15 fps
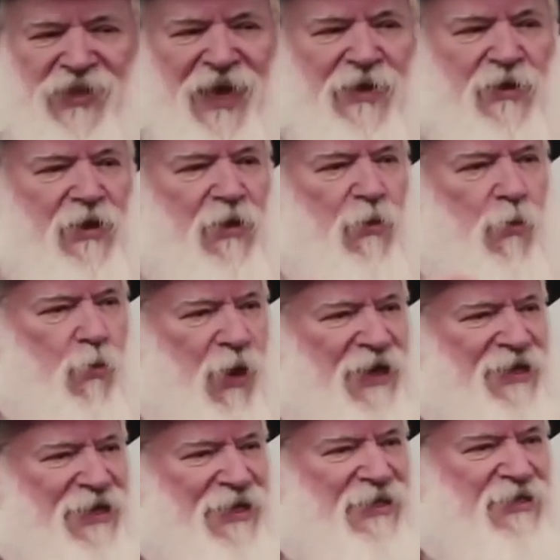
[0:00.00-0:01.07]
say
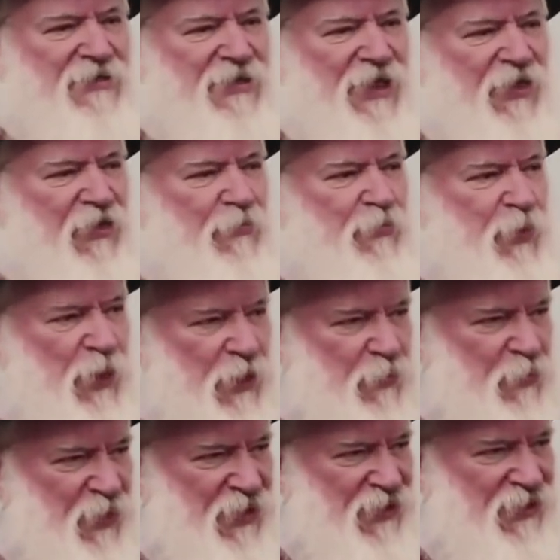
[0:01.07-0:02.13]
what is the
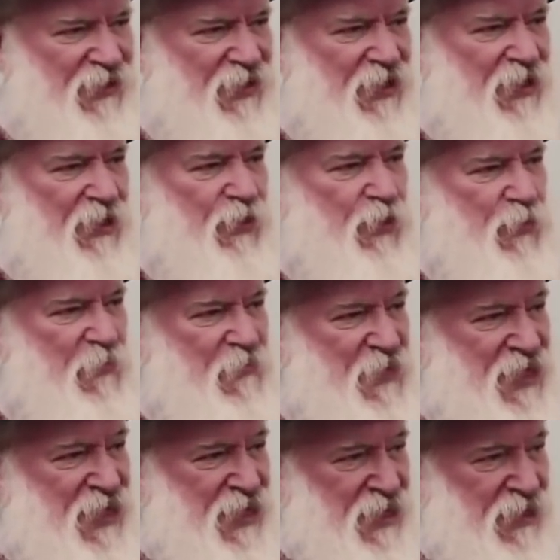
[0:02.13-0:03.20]
purpose, you
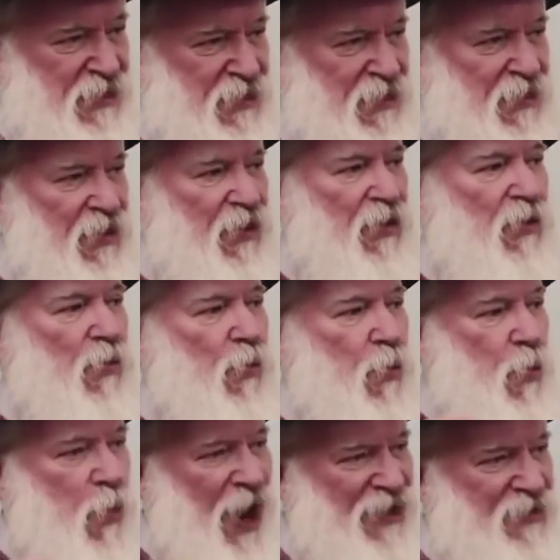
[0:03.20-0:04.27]
mean
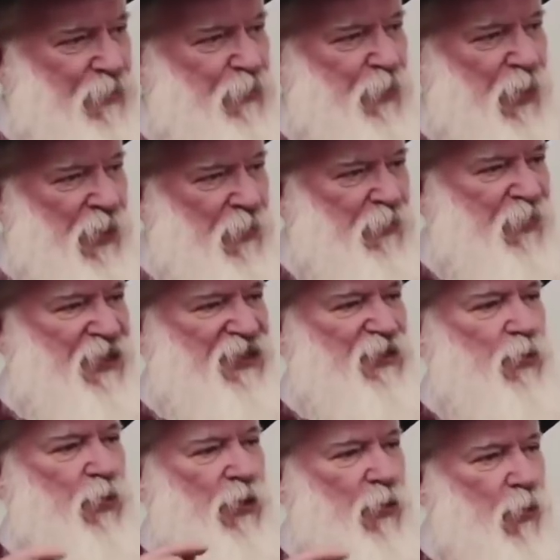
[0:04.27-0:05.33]
what
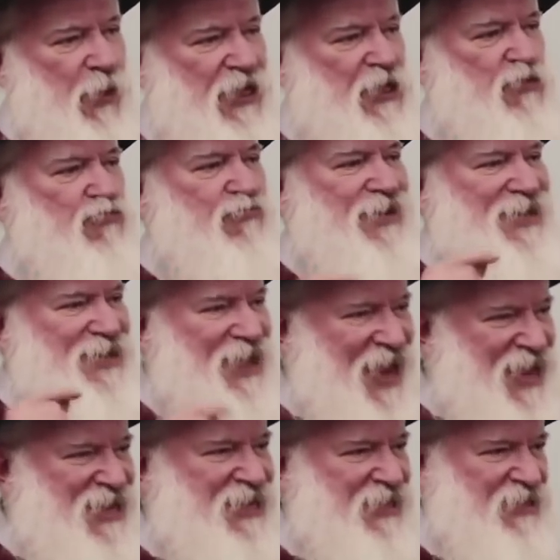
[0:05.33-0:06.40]
purpose were we
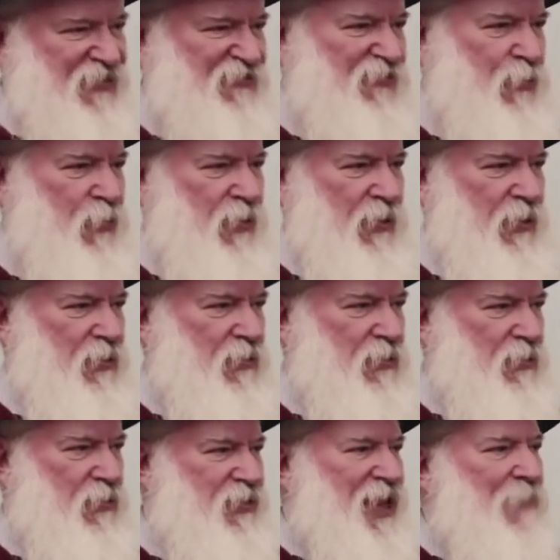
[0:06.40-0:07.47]
created for?
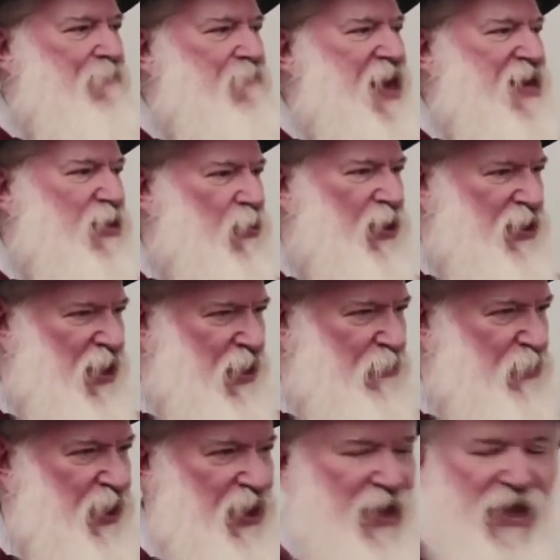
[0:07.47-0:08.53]
You can't make one
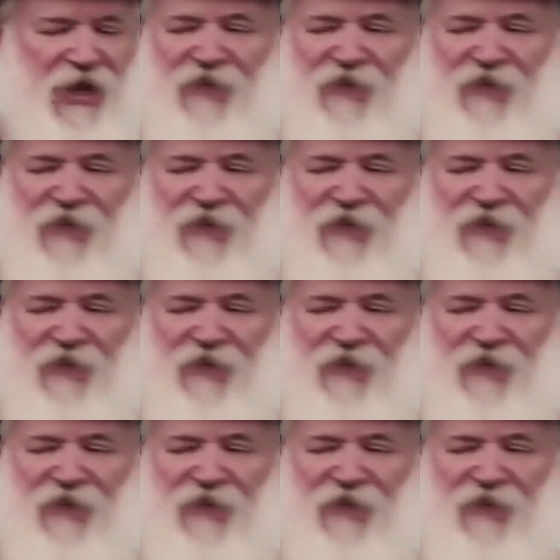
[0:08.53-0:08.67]
up.